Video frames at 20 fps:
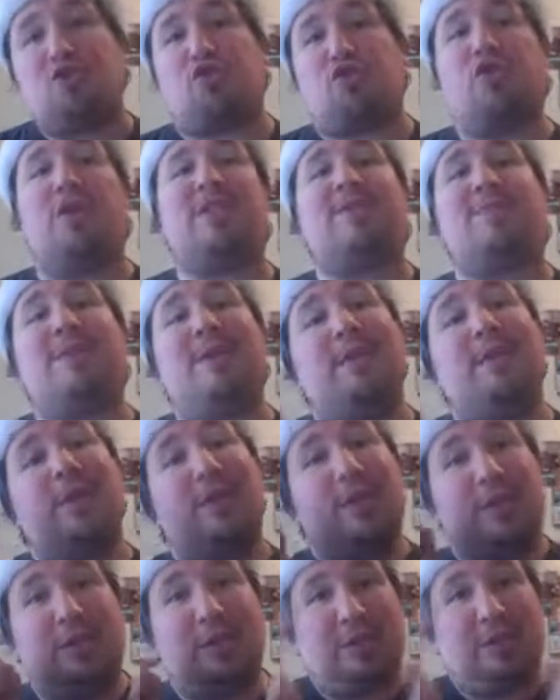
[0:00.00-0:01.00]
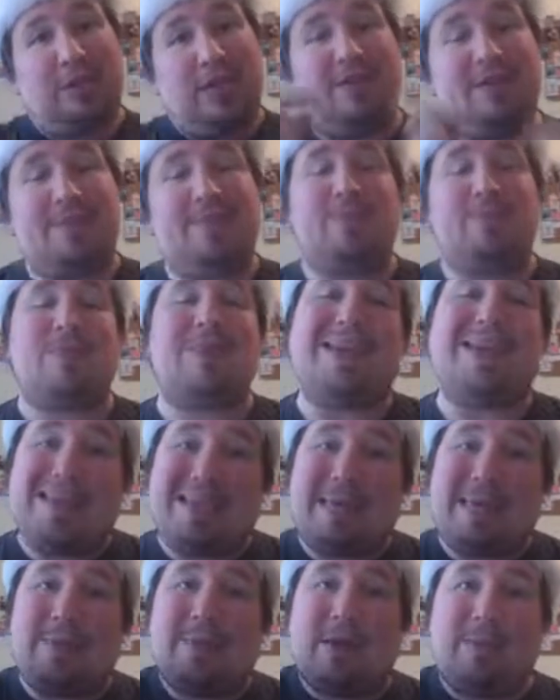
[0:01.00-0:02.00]
Trust me, you'll love it.
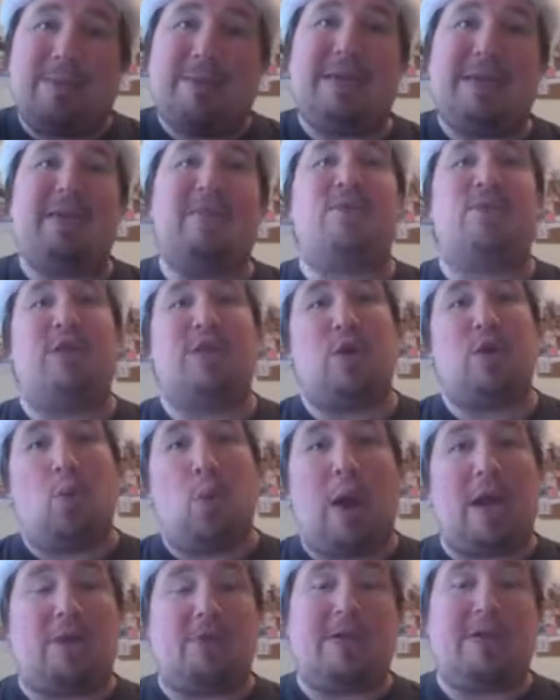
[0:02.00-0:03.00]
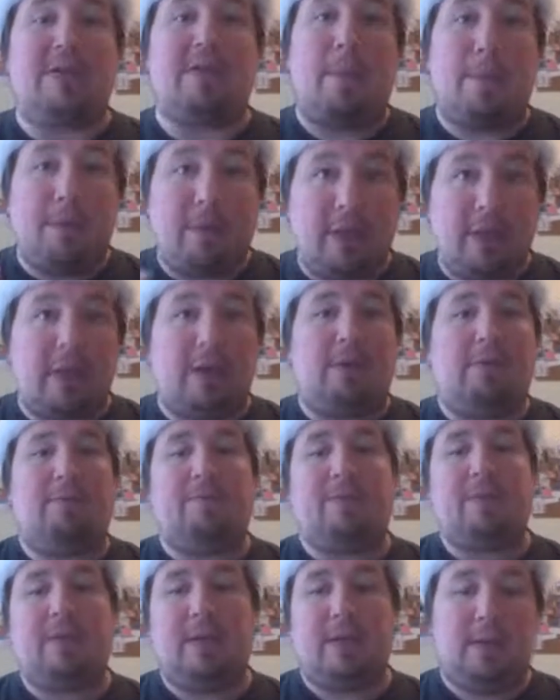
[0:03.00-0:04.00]
Email me for the inquiries below.
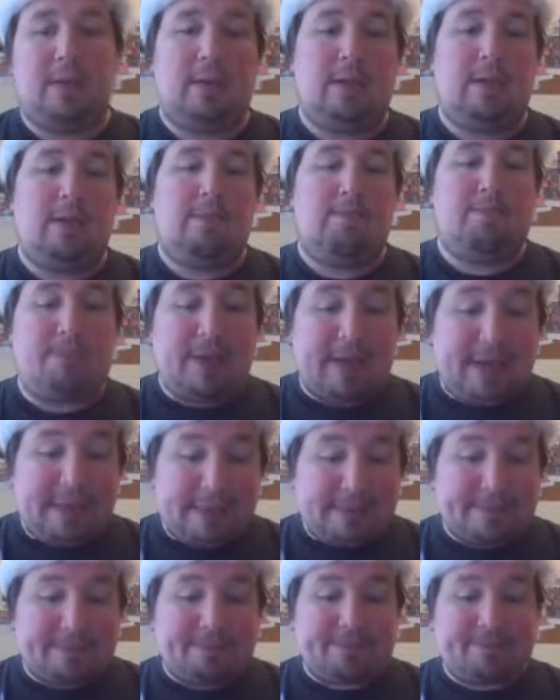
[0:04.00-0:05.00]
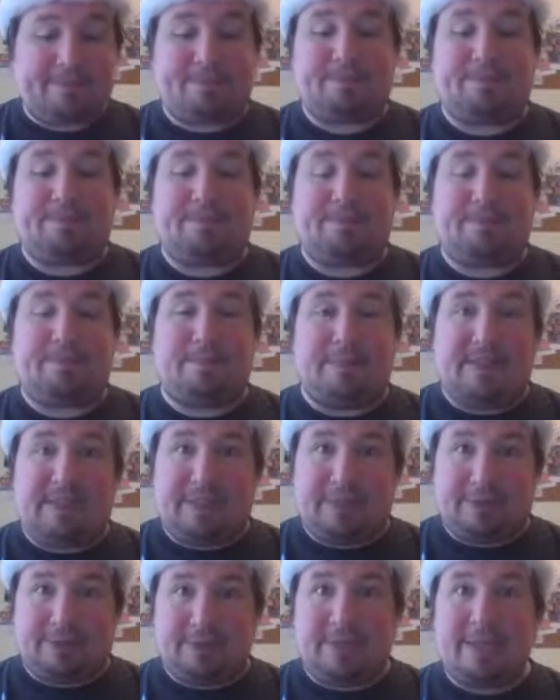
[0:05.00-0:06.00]
But
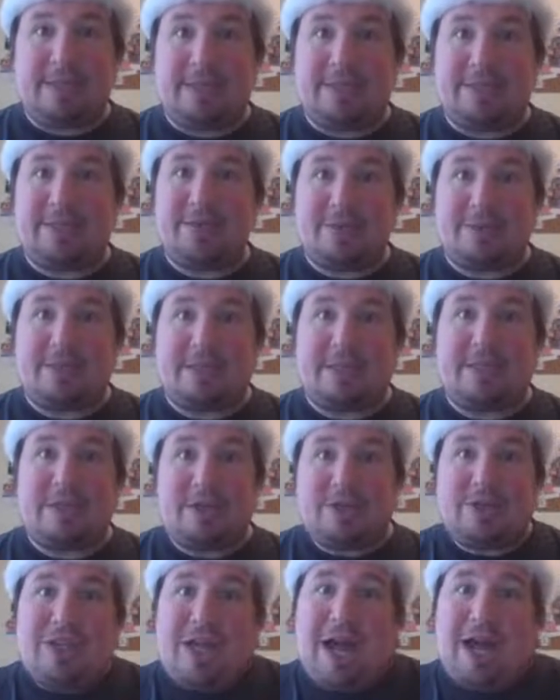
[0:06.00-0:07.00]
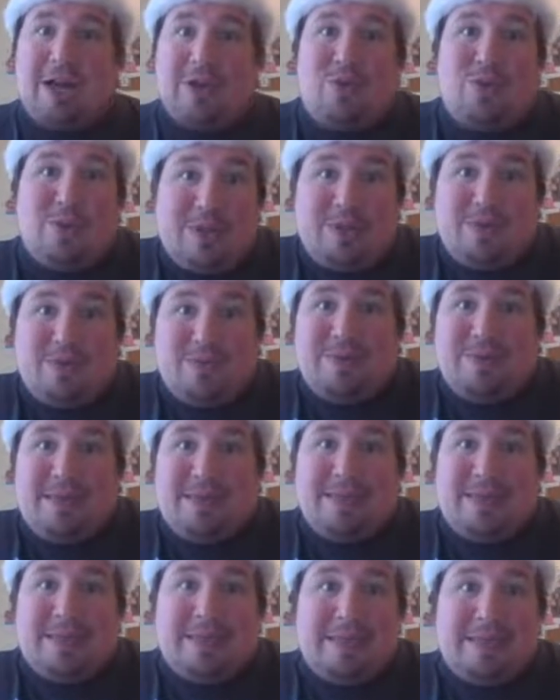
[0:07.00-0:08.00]
here's the thing, seriously, there's not going to
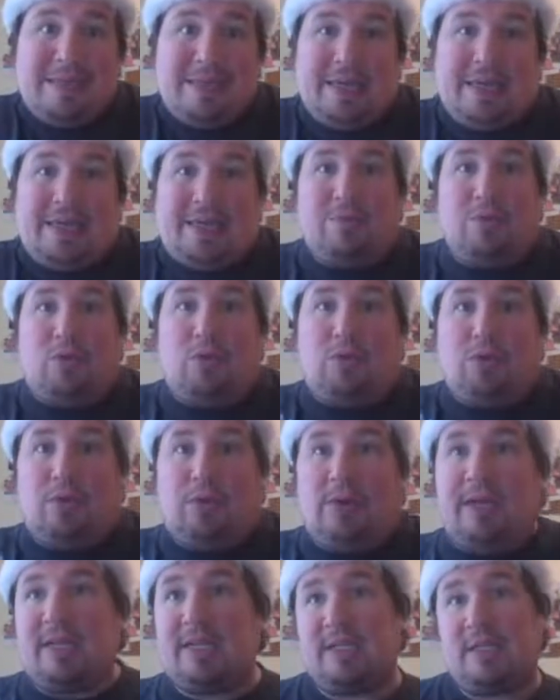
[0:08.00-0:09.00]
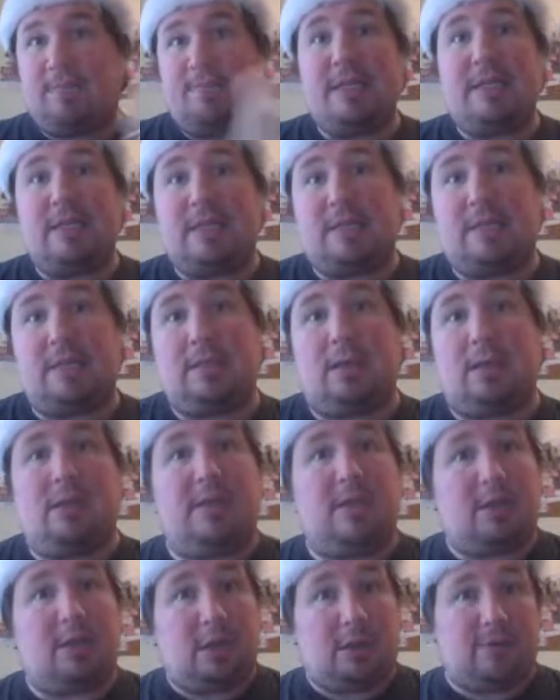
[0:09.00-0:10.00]
be any more expenses on
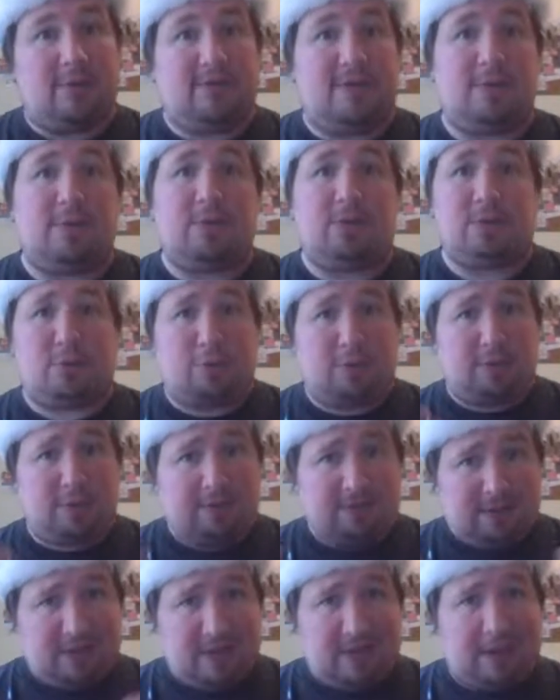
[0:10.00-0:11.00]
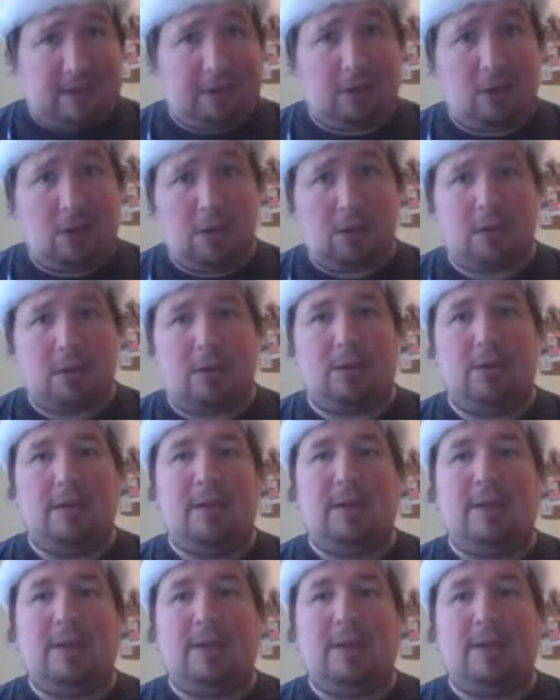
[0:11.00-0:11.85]
the autonomous vehicles or the flying car.